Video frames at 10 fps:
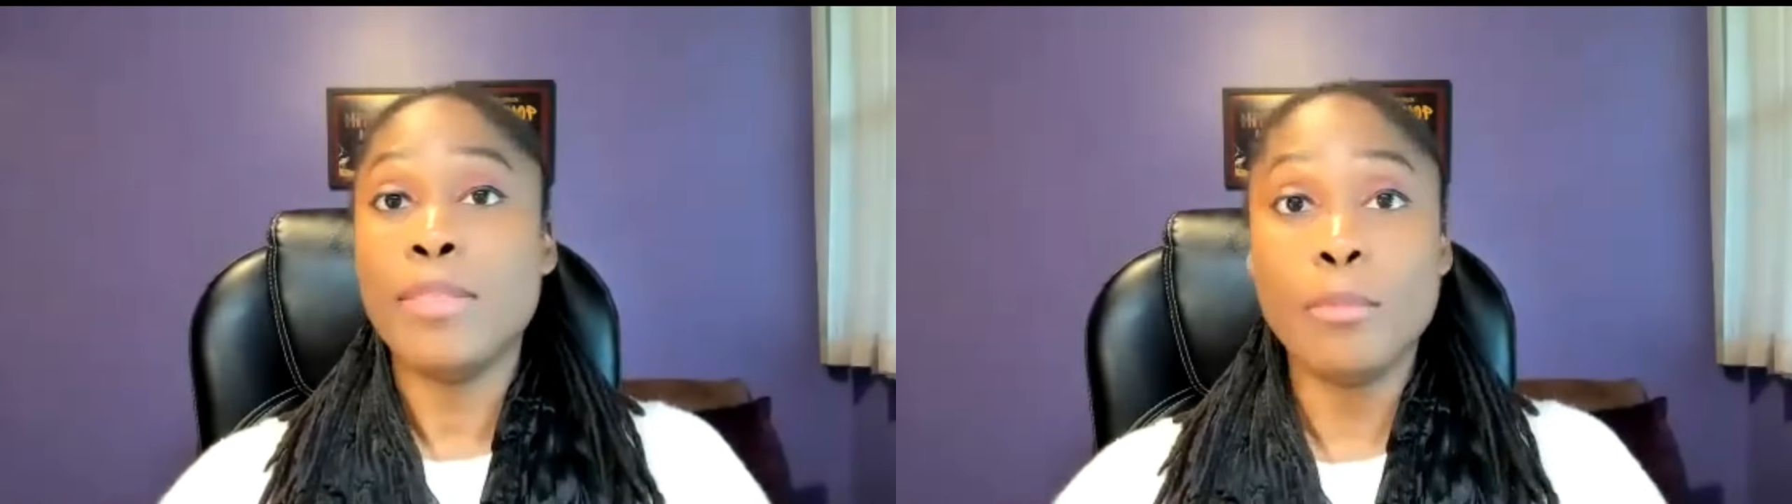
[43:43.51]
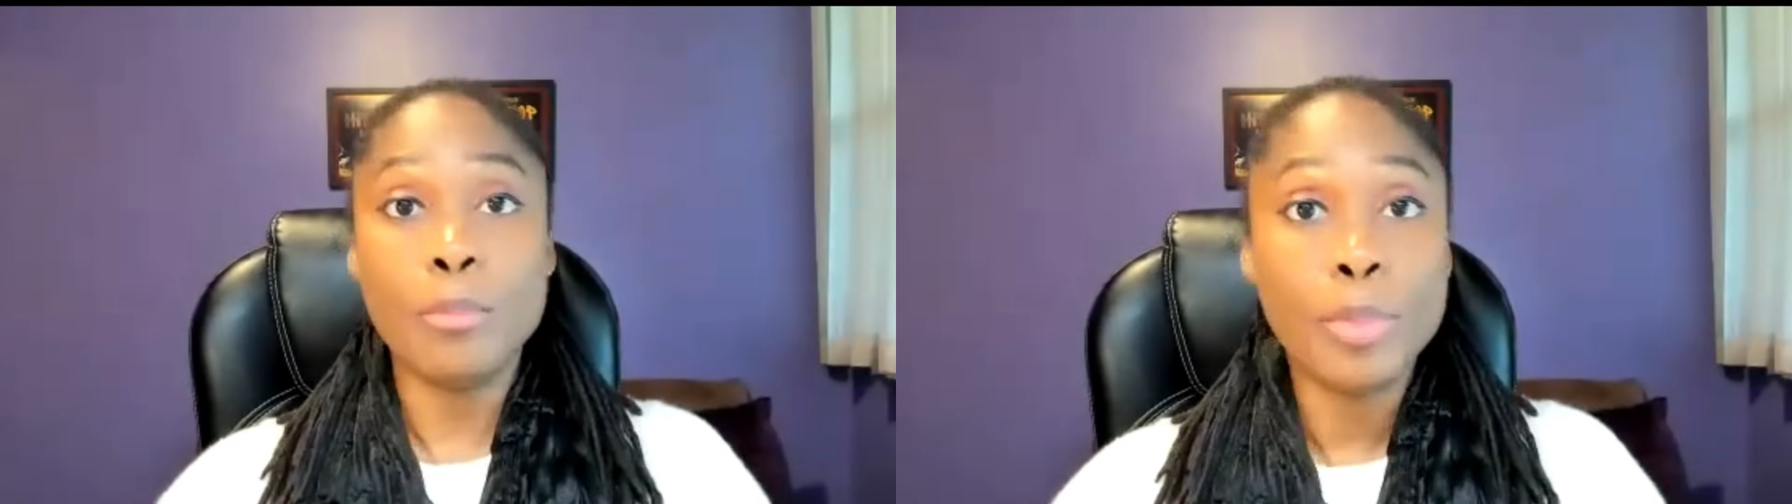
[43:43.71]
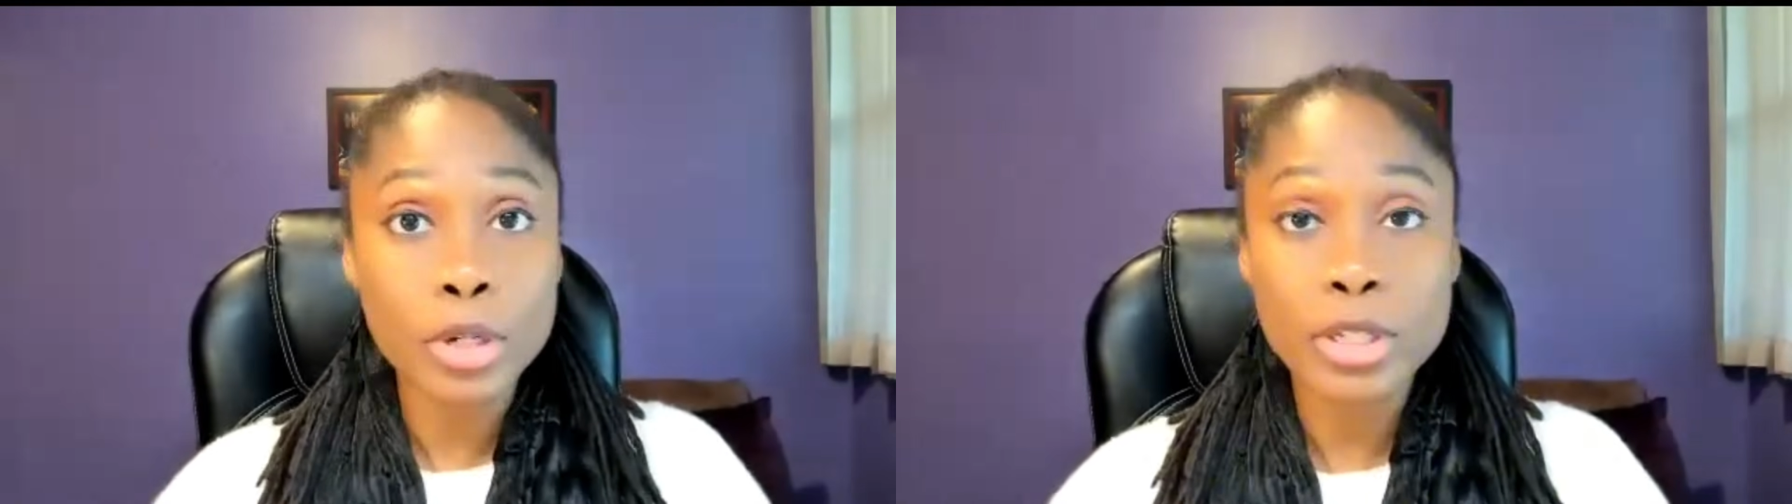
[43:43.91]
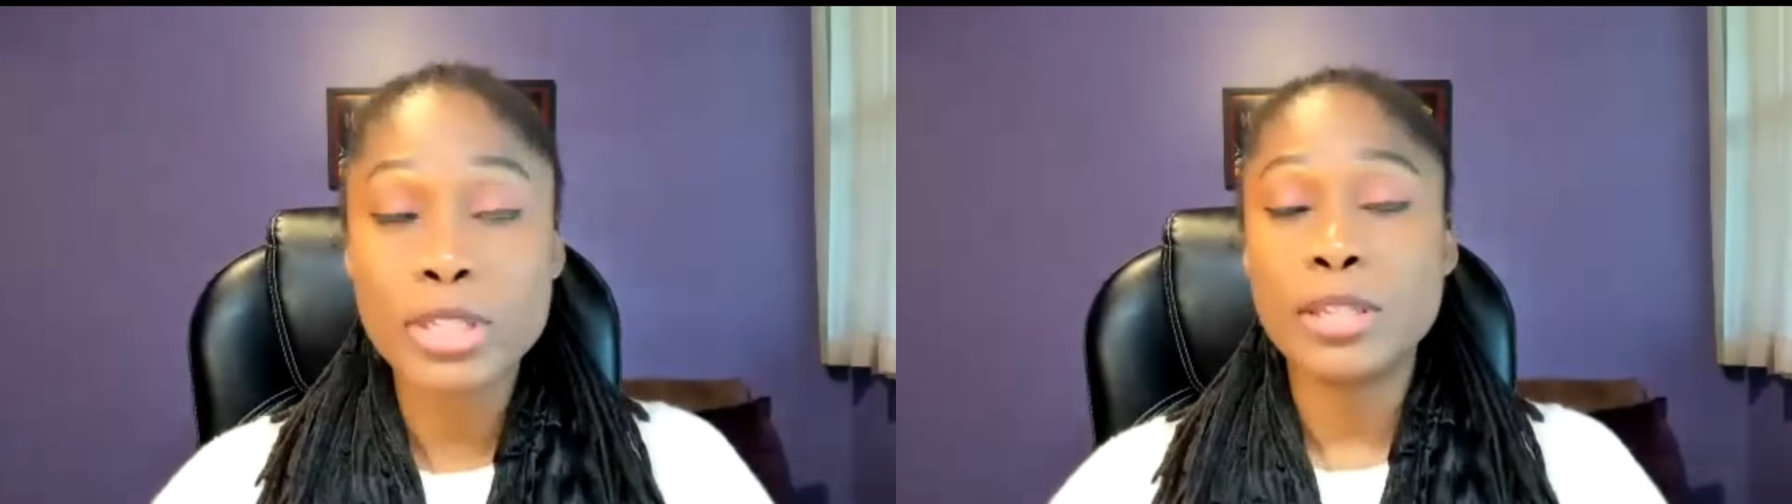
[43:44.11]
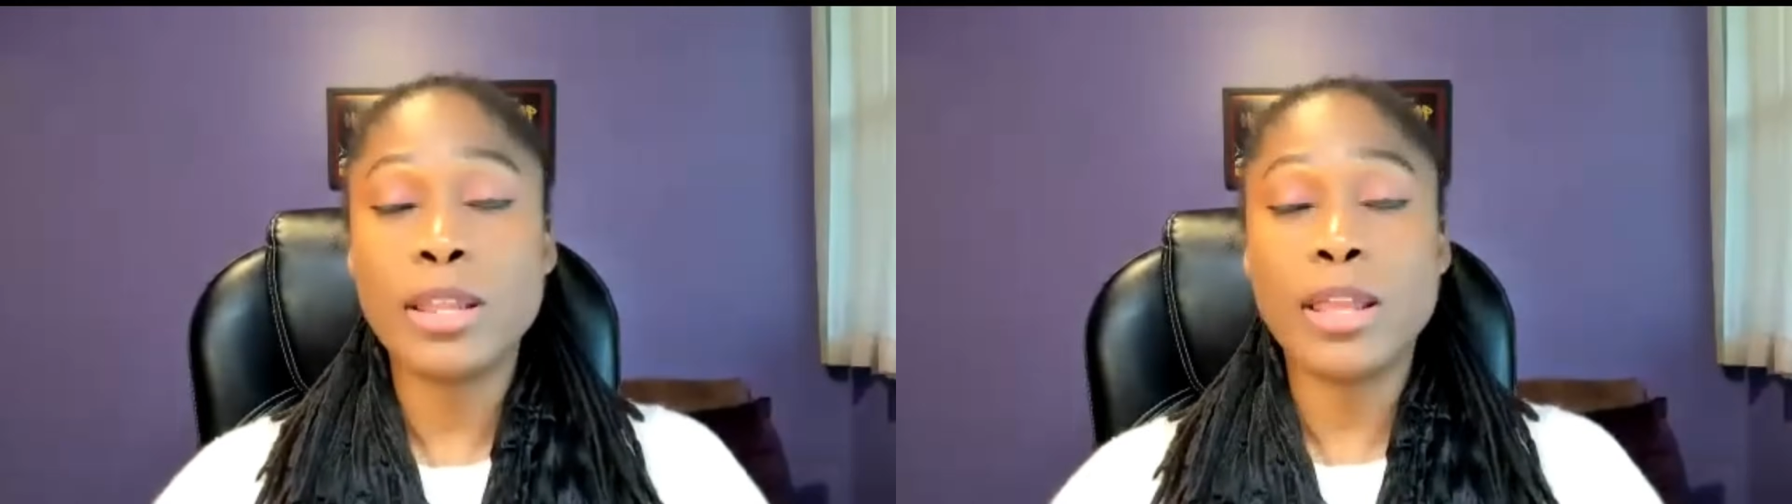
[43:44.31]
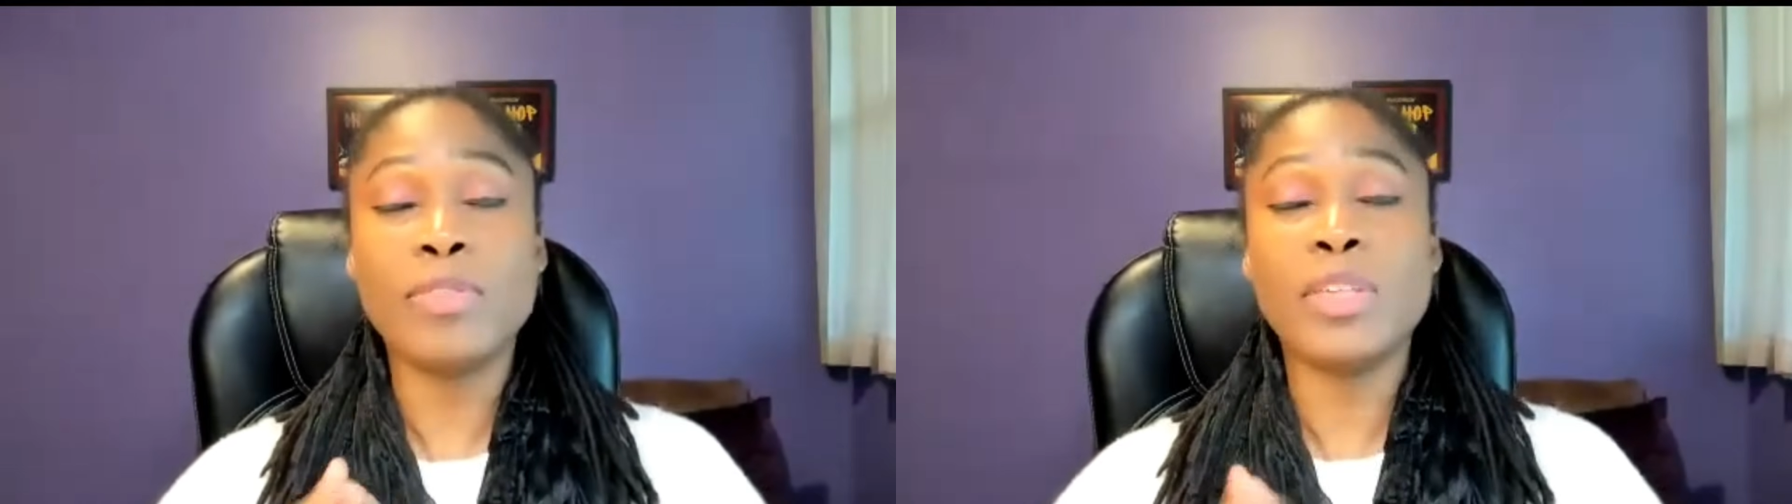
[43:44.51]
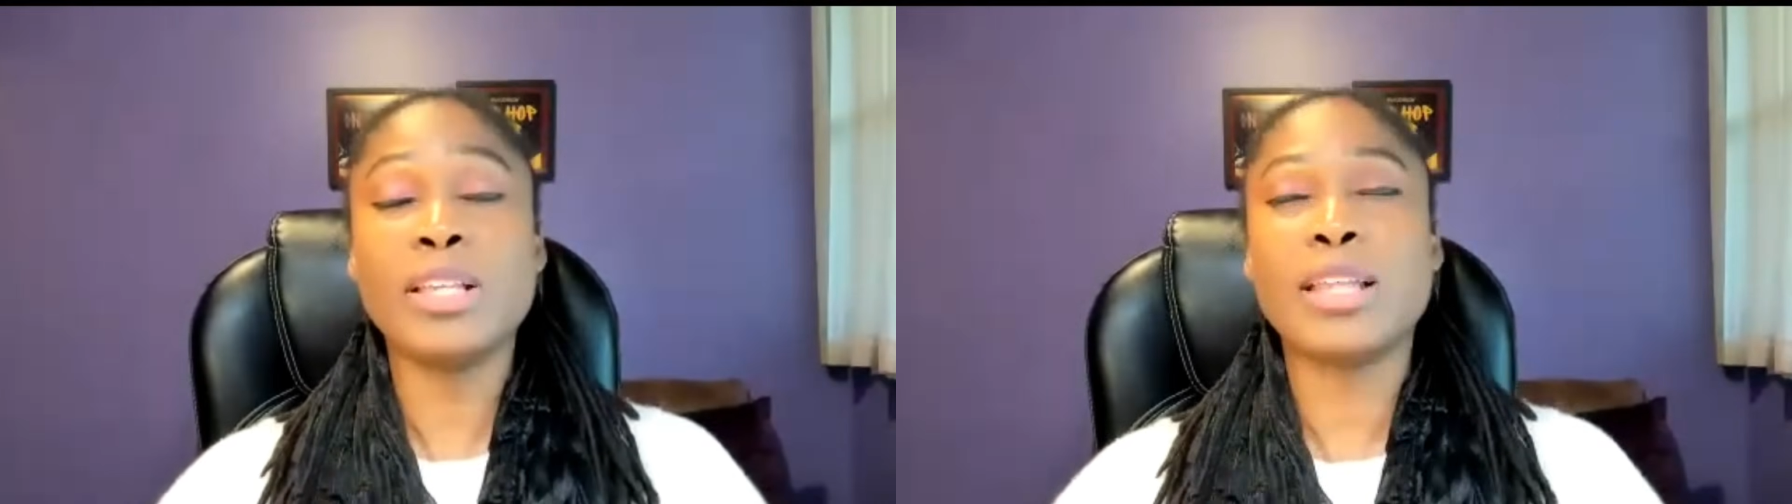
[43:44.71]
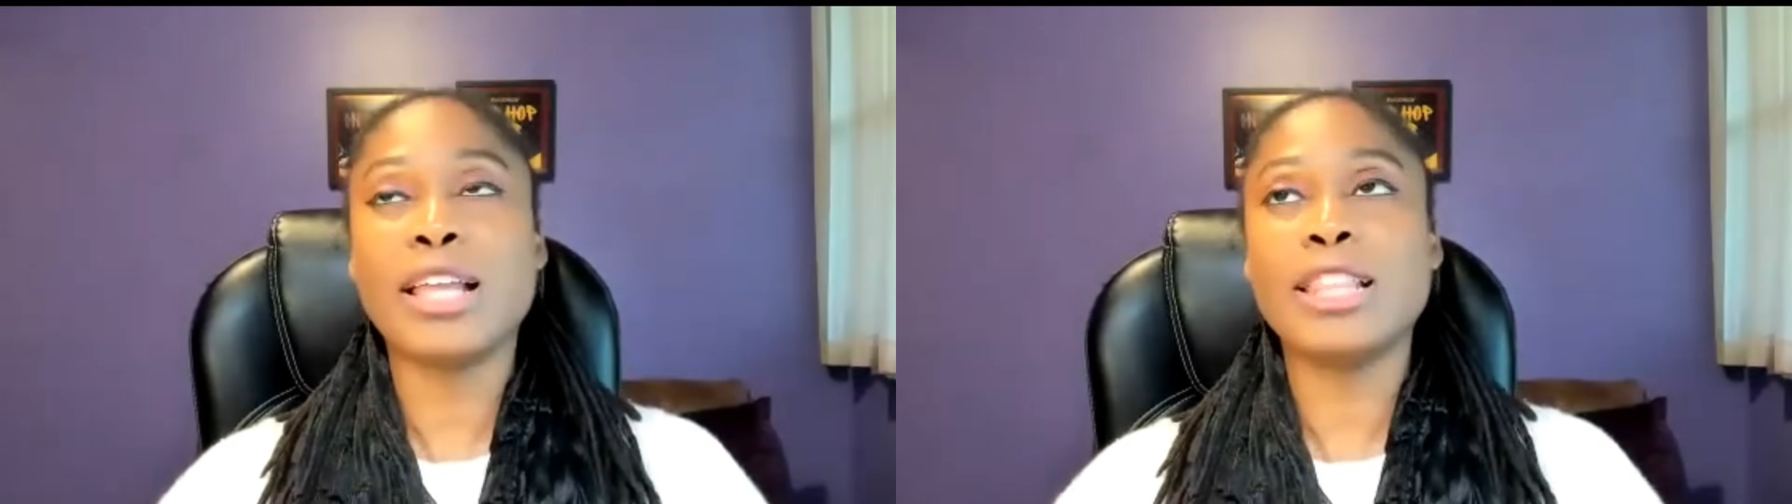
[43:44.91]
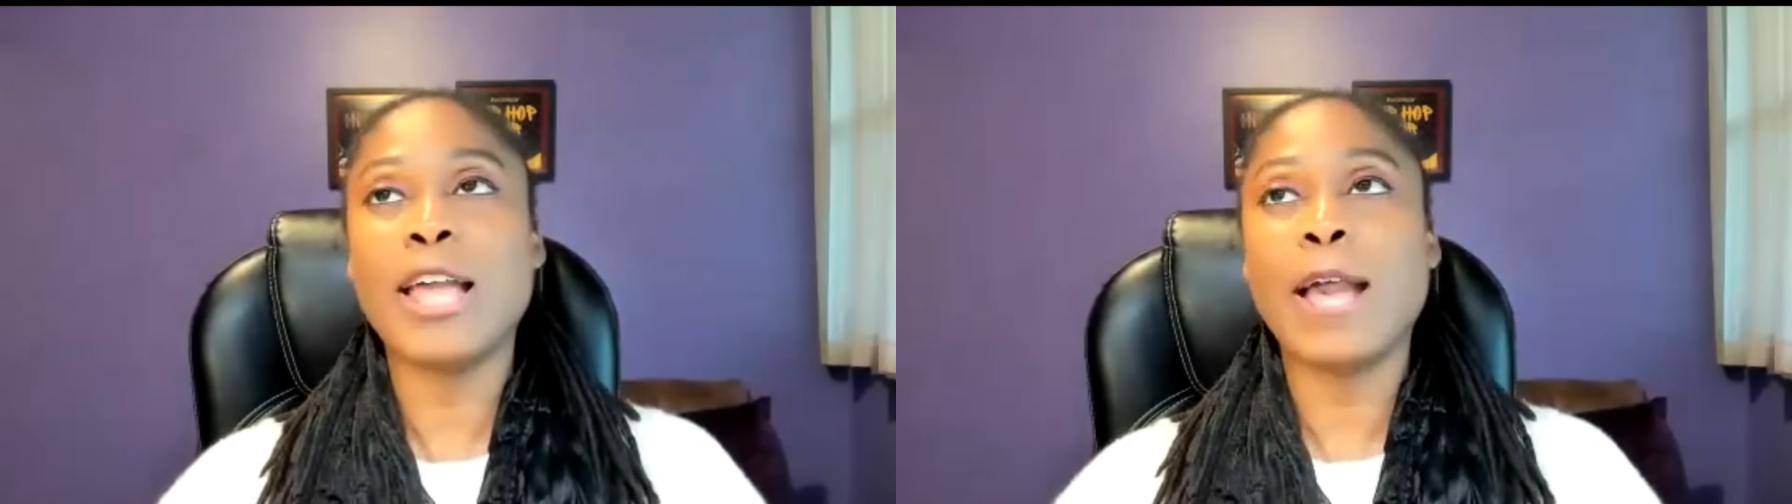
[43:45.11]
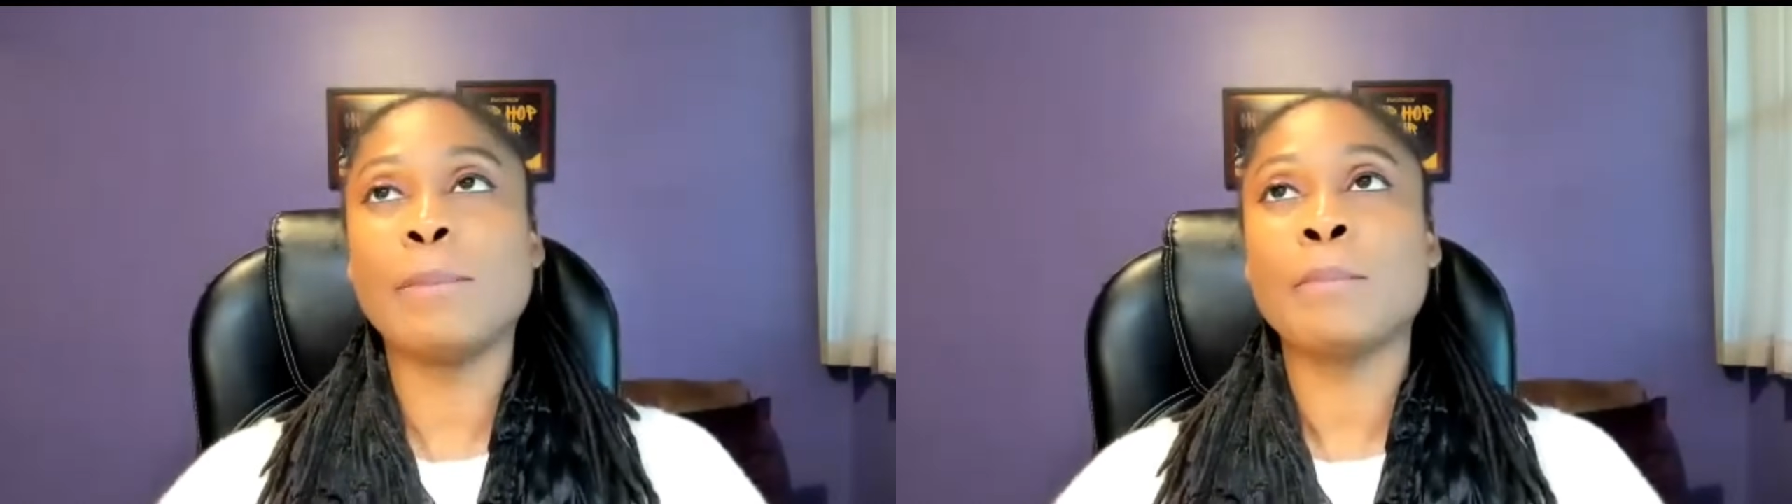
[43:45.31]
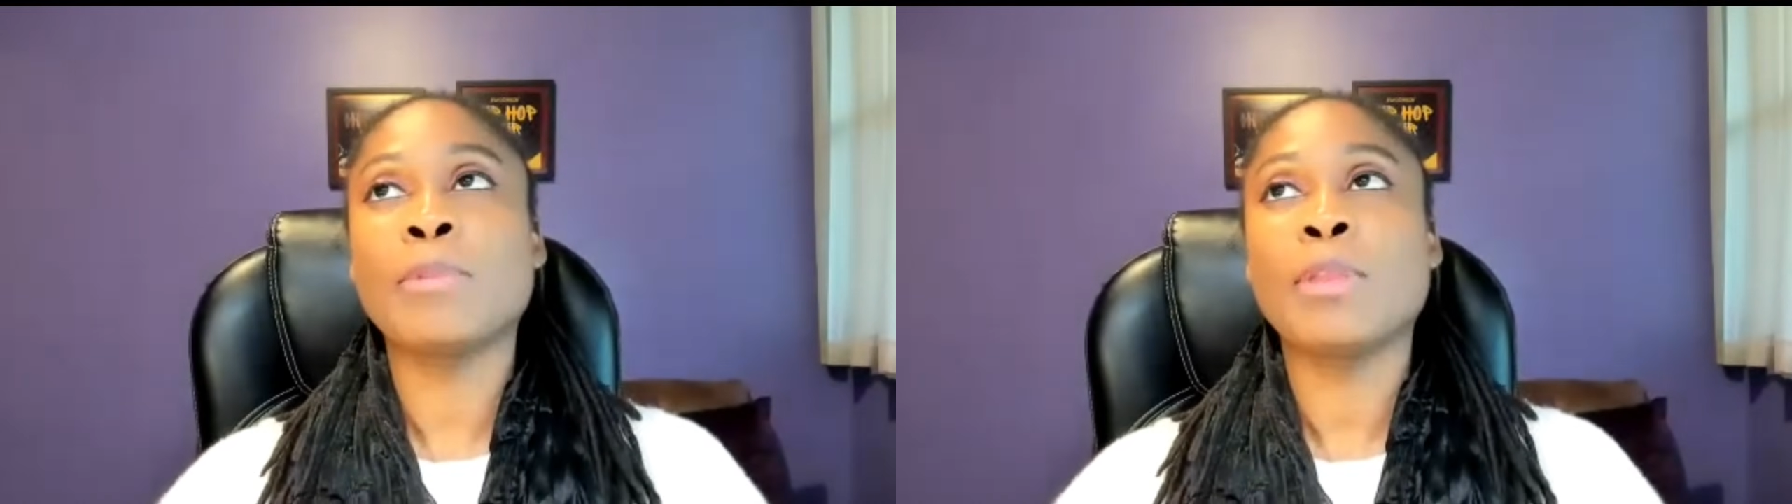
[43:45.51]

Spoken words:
books, and things like that.